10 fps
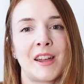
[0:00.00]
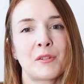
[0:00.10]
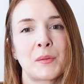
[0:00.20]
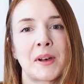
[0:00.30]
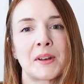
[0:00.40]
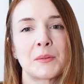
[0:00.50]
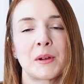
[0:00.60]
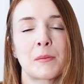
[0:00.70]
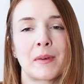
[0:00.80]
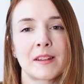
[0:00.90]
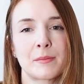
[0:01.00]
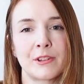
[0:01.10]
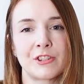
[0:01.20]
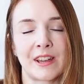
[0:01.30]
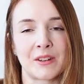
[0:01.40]
everyone, welcome back to
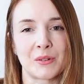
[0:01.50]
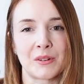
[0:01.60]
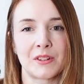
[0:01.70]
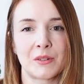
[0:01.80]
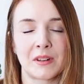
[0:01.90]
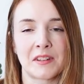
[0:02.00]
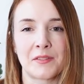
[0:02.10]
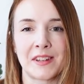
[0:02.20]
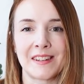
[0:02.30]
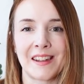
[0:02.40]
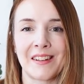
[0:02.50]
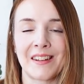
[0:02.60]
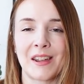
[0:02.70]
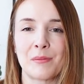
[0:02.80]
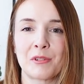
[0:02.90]
my channel and to another video.
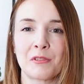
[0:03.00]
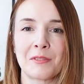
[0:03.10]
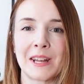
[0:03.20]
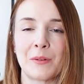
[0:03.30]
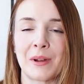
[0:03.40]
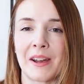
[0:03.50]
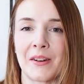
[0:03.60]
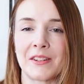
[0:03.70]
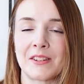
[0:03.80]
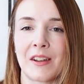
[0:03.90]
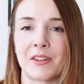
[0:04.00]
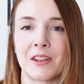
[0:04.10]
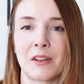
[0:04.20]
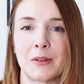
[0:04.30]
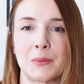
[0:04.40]
I hope you're all really well and you're having
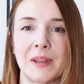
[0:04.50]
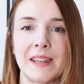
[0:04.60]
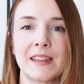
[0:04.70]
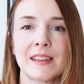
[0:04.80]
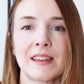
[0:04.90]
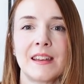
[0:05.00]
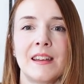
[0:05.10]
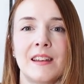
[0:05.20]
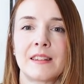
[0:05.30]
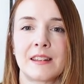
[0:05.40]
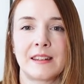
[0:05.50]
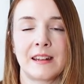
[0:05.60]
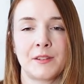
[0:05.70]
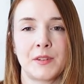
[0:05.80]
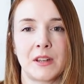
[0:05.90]
a good week. So
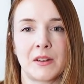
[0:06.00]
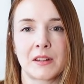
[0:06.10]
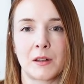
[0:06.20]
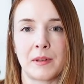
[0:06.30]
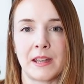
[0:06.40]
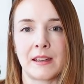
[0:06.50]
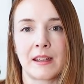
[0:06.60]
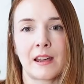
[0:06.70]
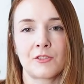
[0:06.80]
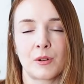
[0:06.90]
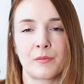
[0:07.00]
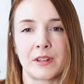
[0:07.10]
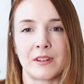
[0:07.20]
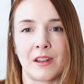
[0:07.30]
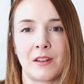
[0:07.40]
today's video is going to be a catch-up
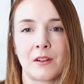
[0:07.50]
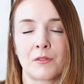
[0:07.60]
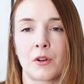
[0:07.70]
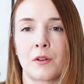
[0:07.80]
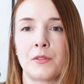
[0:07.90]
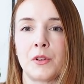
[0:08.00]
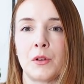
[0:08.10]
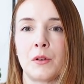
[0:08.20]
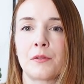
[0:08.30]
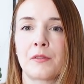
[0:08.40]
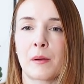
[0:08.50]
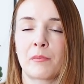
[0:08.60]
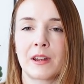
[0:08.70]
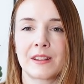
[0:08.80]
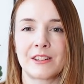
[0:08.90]
video. I've got a few
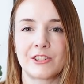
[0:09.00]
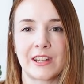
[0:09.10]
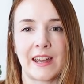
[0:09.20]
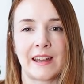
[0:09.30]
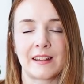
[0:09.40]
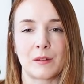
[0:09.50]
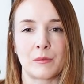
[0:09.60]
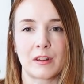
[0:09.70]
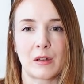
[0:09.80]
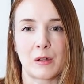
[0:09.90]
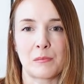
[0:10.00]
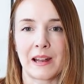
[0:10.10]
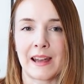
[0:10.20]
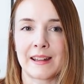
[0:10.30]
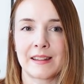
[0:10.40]
fabrics to share, some sewing
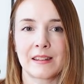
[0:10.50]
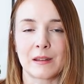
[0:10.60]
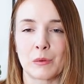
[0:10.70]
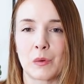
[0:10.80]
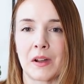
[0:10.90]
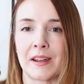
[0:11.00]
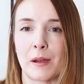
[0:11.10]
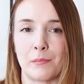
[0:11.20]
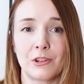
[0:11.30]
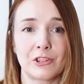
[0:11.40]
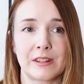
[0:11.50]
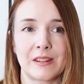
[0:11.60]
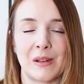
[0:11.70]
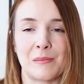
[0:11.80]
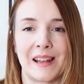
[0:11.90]
plans, some quite ambitious
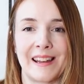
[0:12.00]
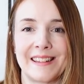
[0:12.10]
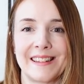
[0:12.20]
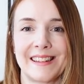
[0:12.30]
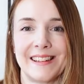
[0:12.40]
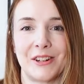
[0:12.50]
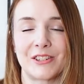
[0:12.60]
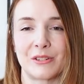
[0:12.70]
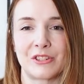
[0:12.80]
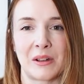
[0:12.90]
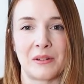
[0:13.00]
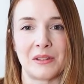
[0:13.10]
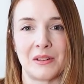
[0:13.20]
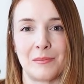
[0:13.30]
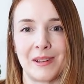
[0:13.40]
sewing plans, which I'll share with
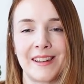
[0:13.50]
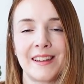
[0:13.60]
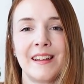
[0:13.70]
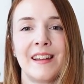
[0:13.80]
you in a bit,